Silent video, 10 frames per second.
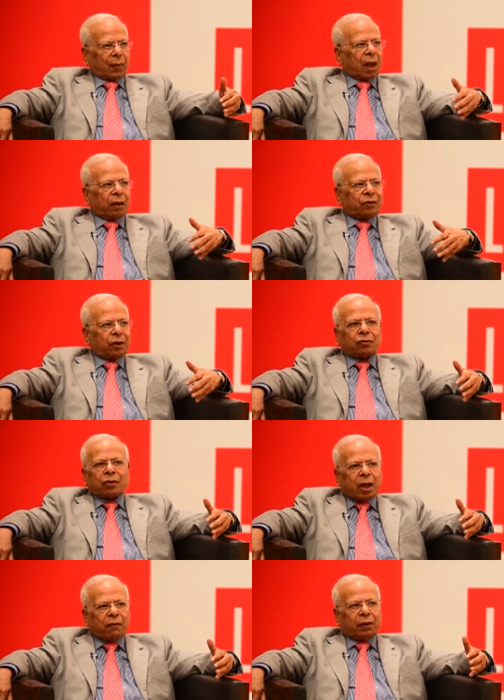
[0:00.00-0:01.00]
exists
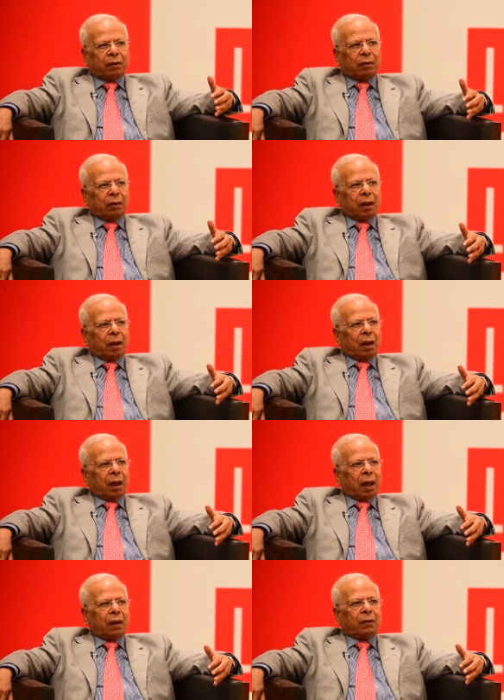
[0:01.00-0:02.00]
even
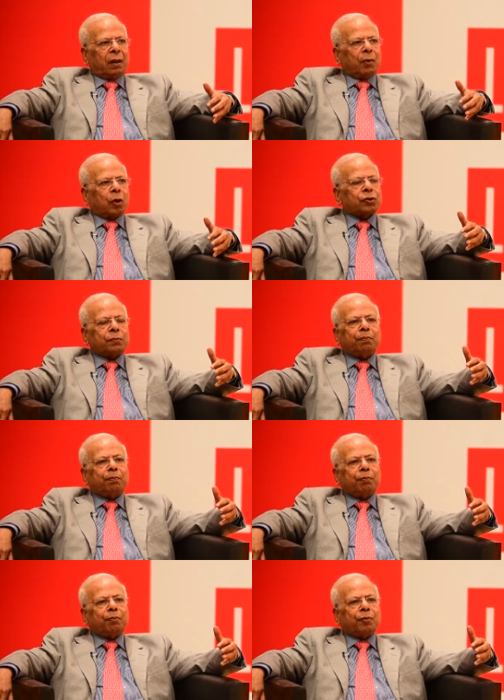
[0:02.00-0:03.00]
in the most
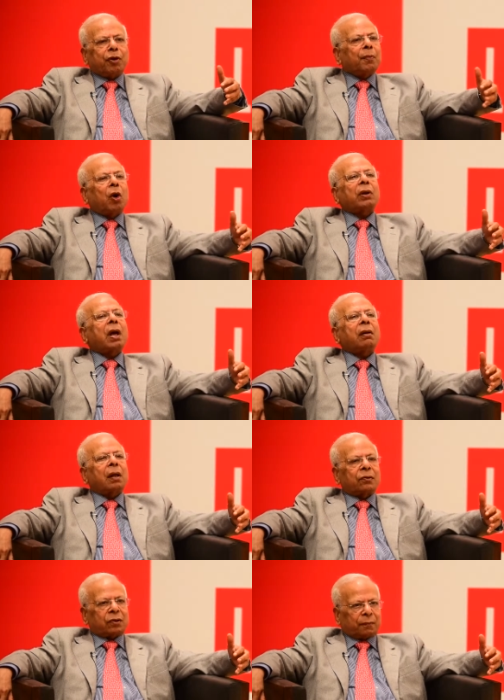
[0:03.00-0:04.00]
remote
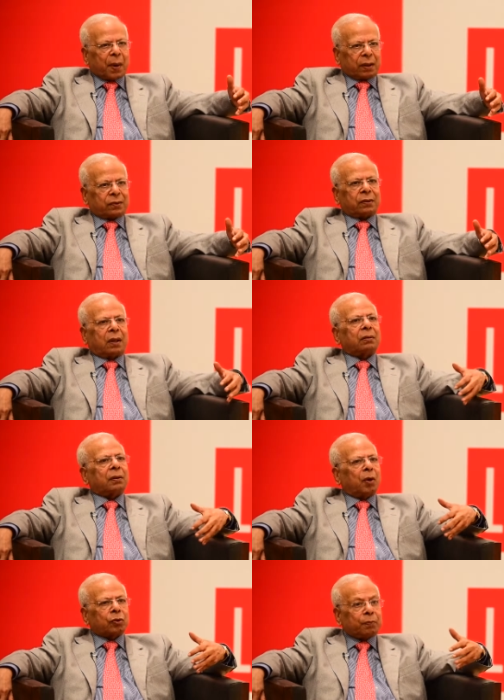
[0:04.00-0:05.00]
areas of Pakistan,
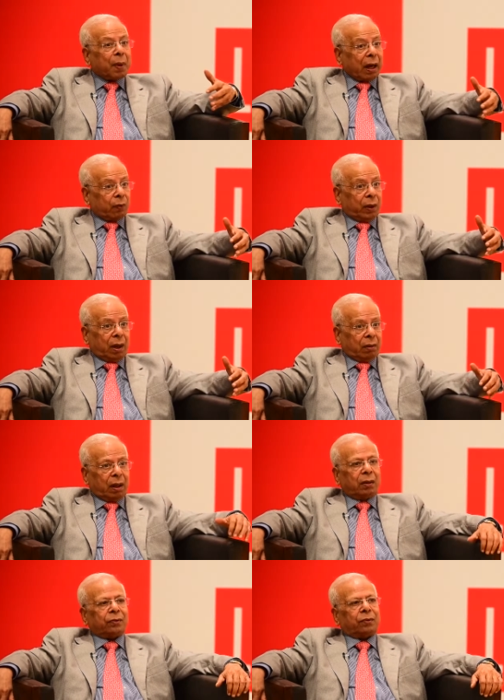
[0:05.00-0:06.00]
the most backward
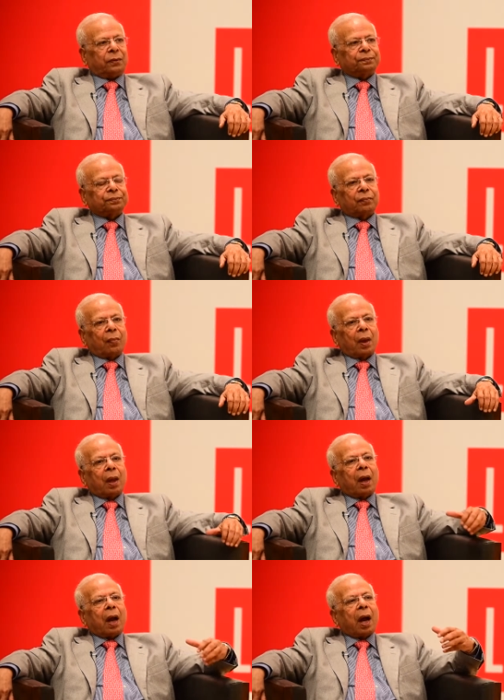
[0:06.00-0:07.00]
areas.
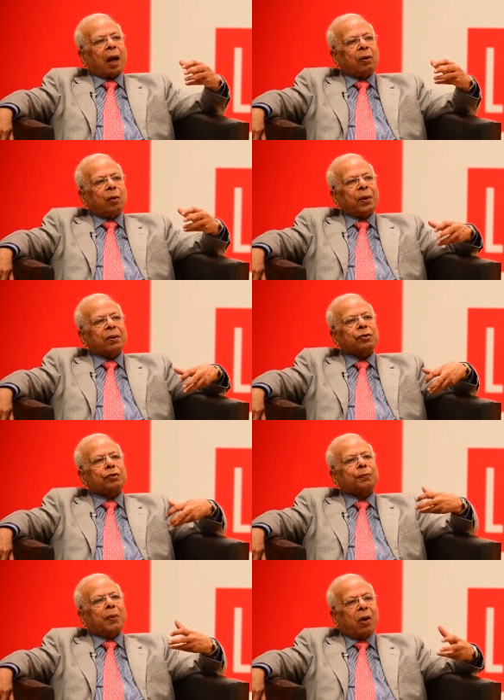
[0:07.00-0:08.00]
How do we
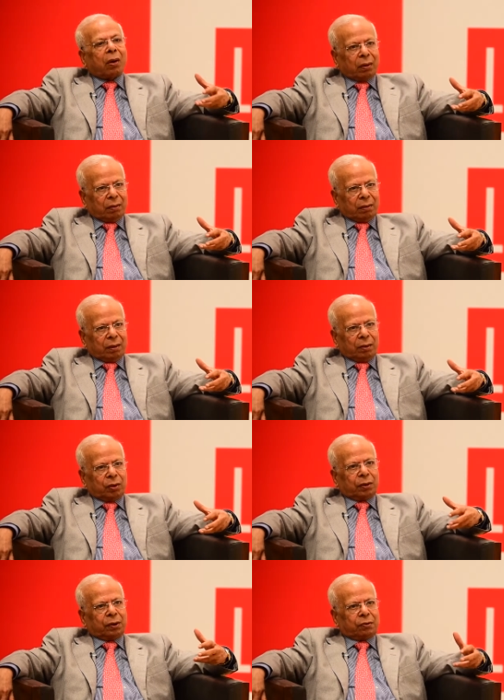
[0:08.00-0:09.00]
respond
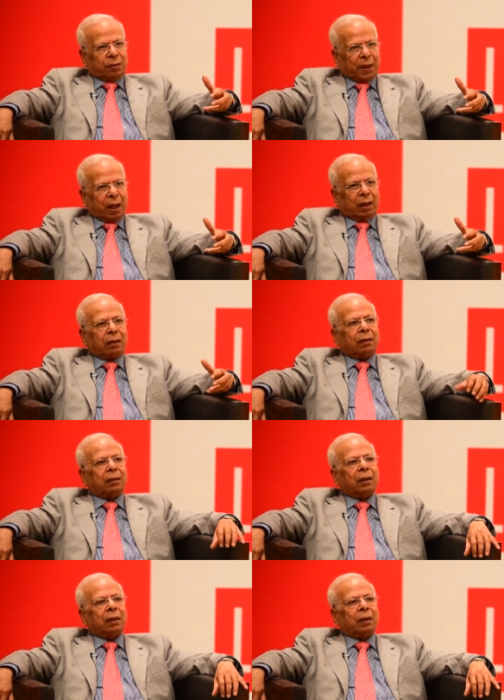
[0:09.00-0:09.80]
to this demand